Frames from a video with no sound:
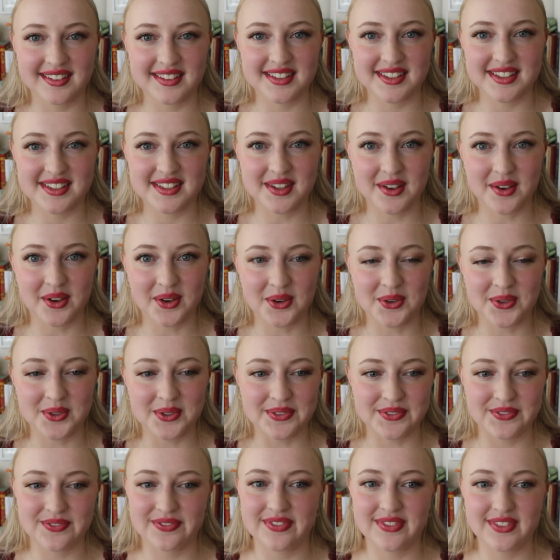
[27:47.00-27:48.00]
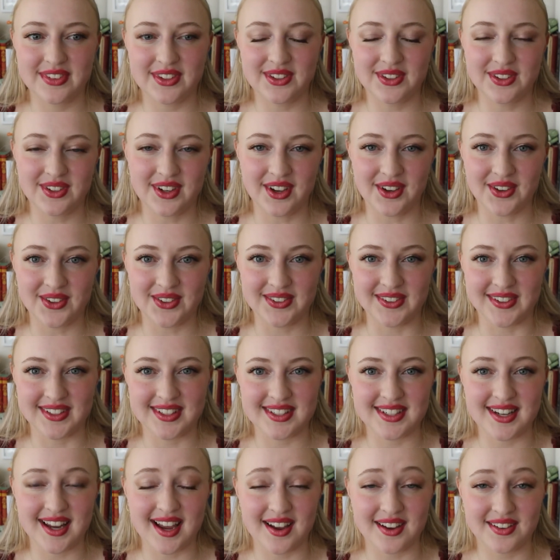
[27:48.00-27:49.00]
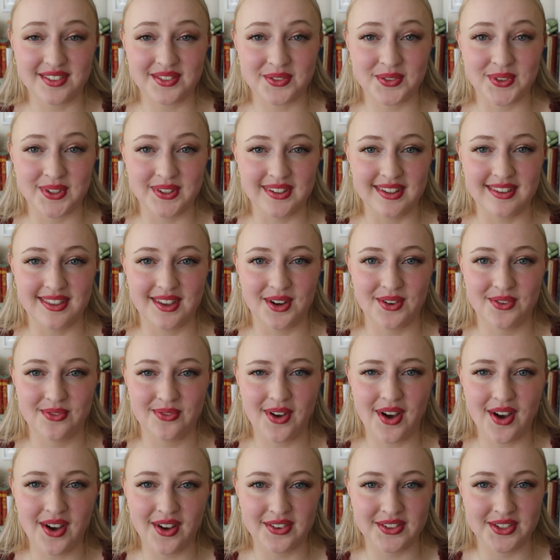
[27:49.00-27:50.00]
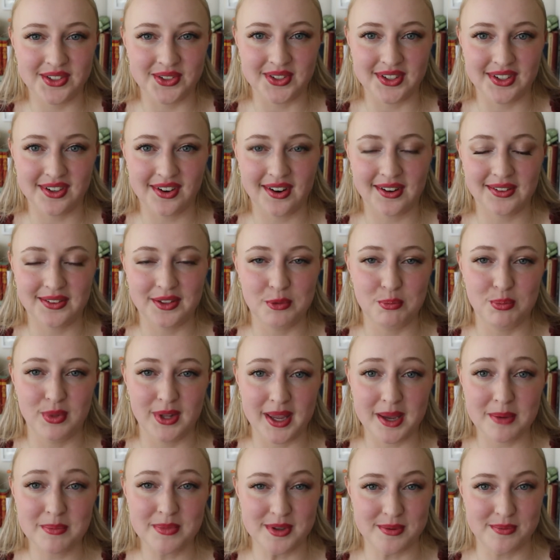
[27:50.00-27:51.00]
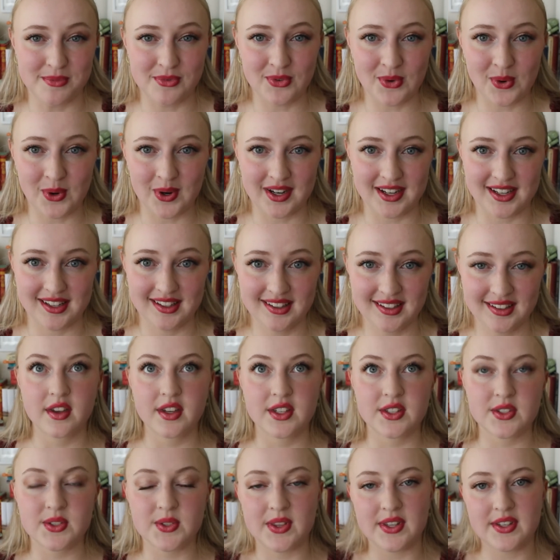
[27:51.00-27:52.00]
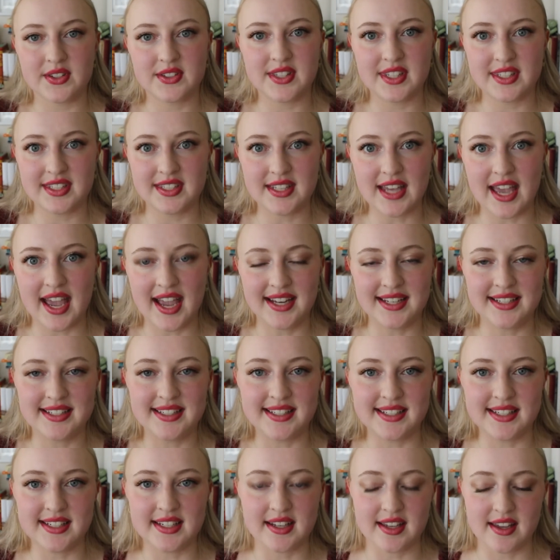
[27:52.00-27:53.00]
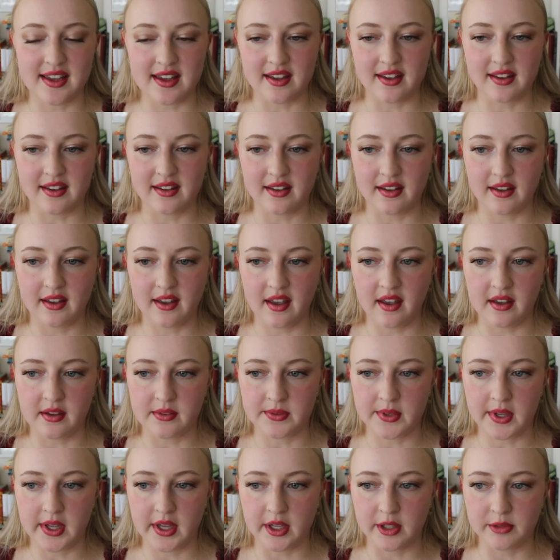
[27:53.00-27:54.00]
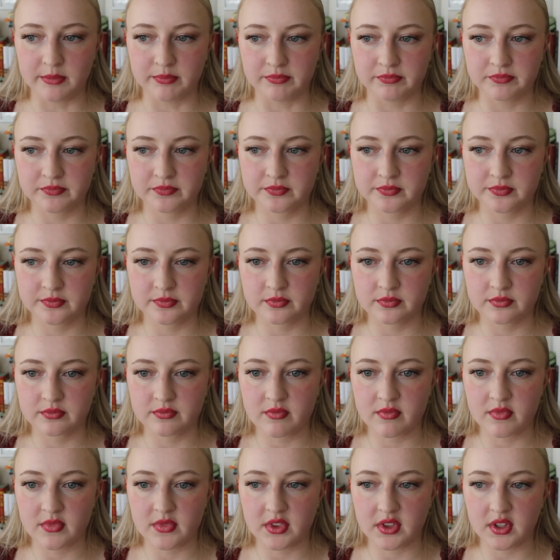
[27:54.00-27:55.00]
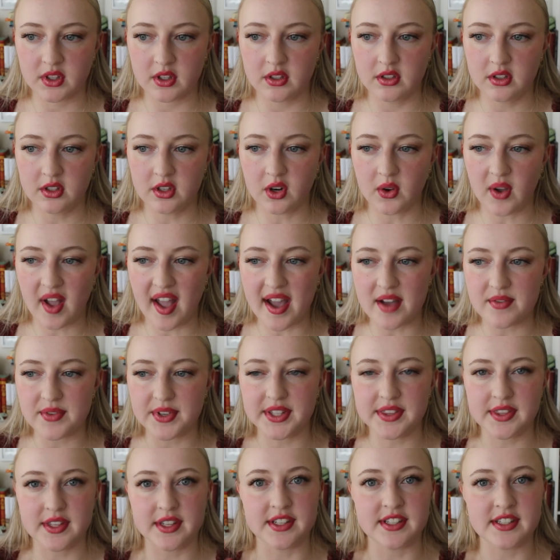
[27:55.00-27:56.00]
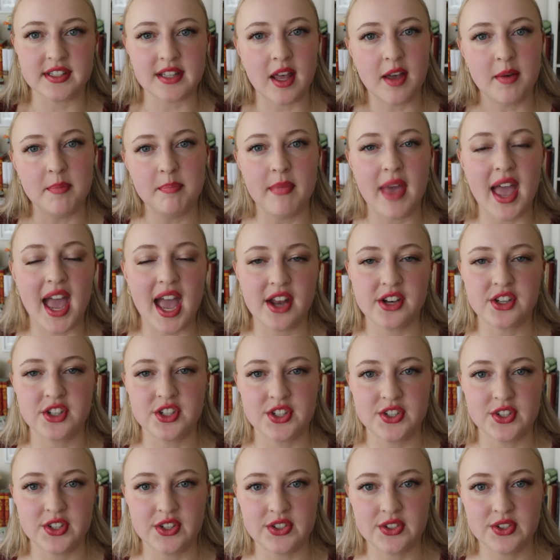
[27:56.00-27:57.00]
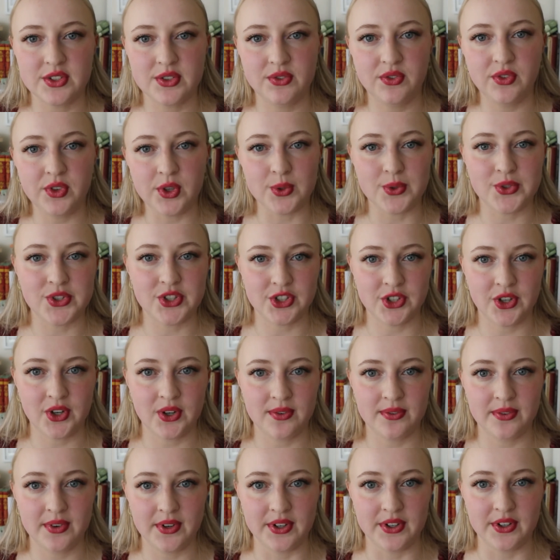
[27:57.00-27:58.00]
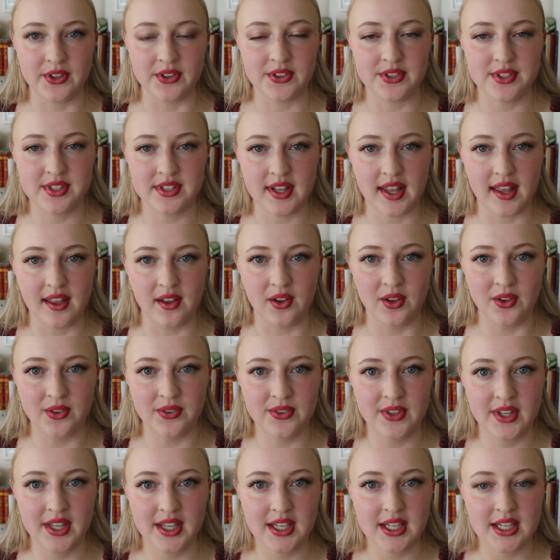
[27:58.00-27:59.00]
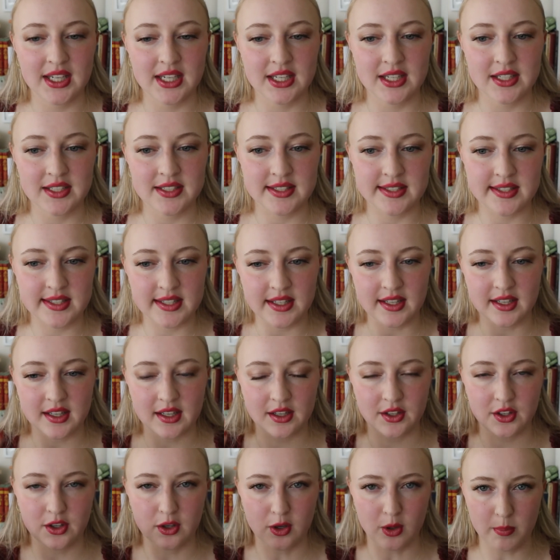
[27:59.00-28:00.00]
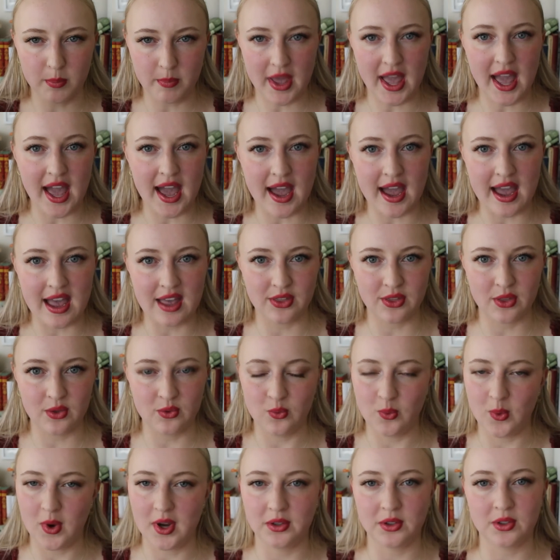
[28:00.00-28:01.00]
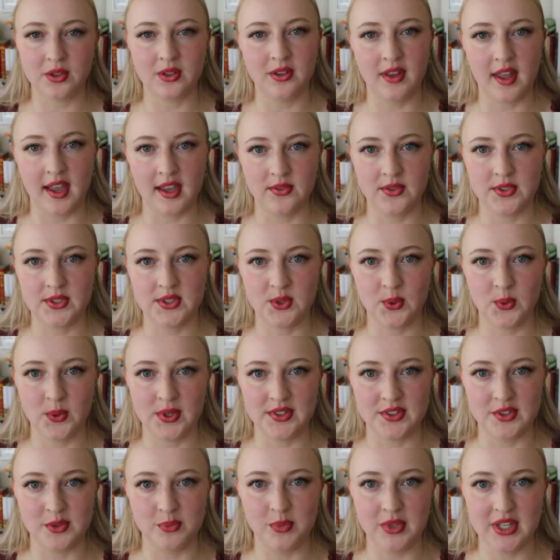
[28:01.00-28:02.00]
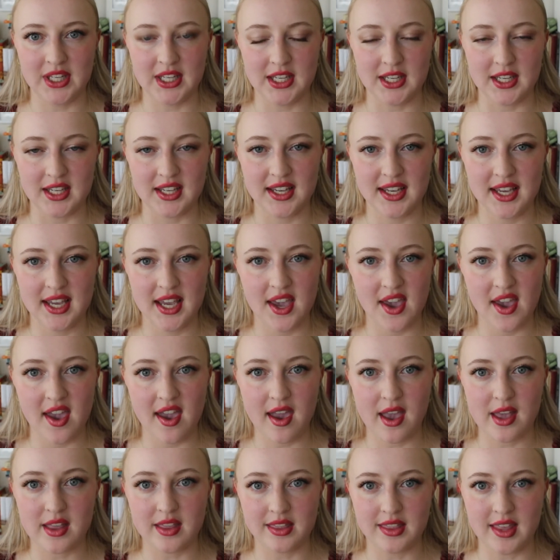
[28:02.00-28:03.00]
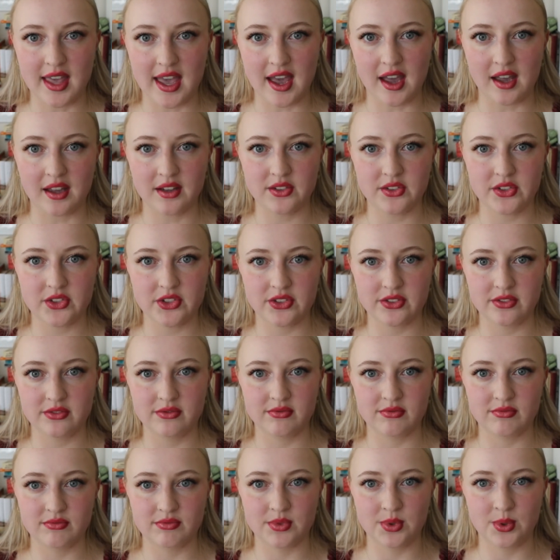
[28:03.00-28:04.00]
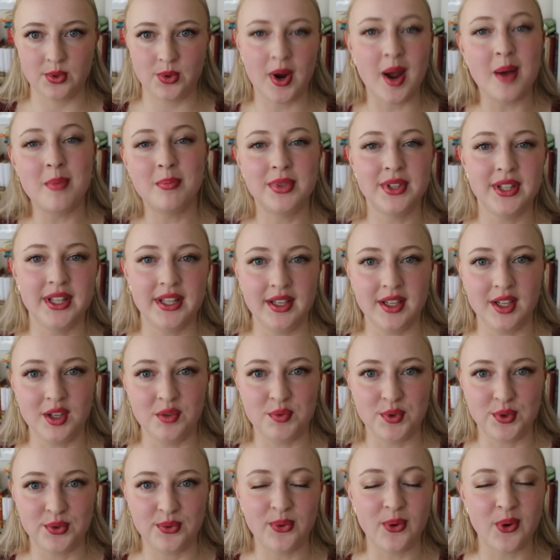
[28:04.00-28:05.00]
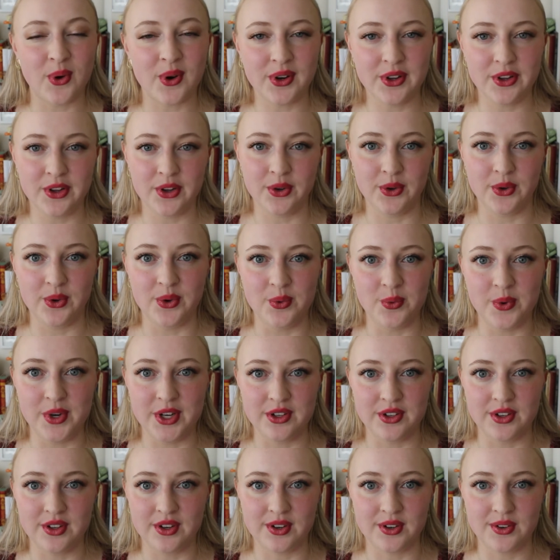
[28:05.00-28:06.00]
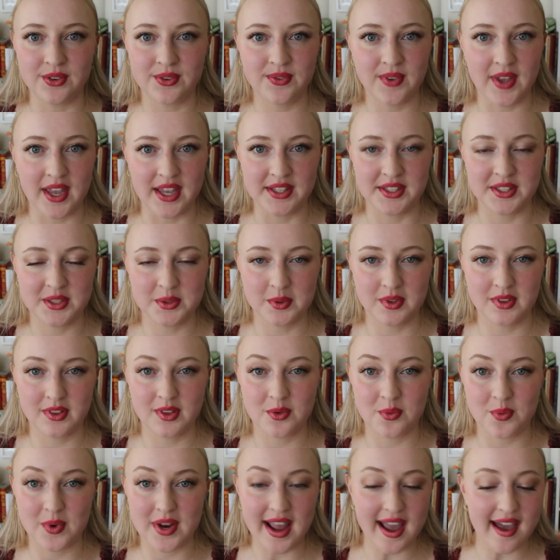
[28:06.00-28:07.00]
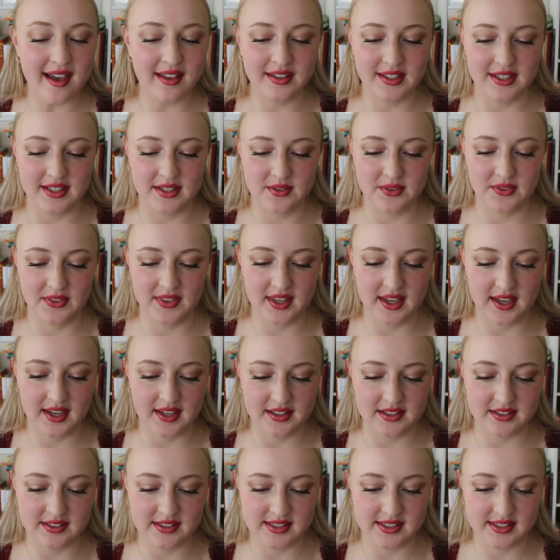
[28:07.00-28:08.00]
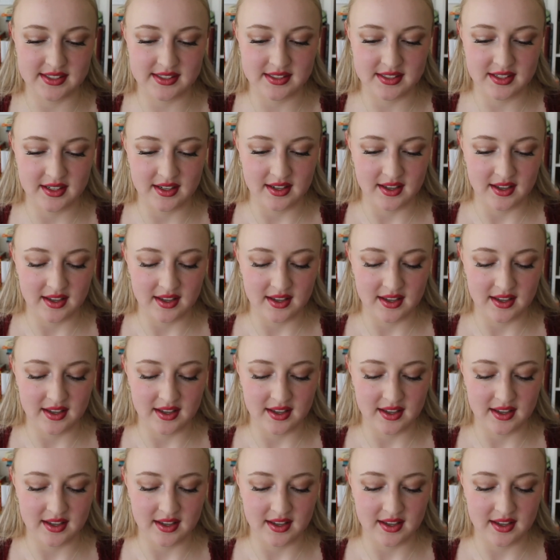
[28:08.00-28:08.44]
So, you know, it's not really their fault. You can hardly blame them for it. So there's this idea of, you know, having this imagined future for yourself, seeing path of what your life is going to be, and that crumbling before you when you're faced with the reality of things.